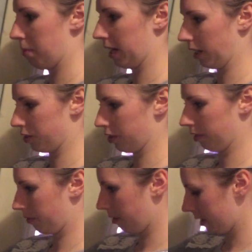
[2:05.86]
Making sure,
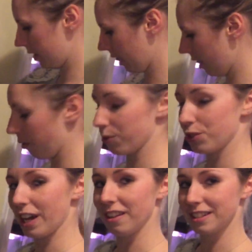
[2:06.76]
of course, to get no
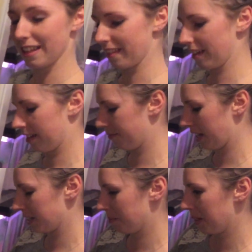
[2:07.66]
shells in the
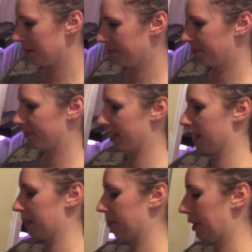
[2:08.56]
recipe.
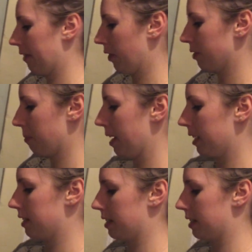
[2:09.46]
And we'll get those in it.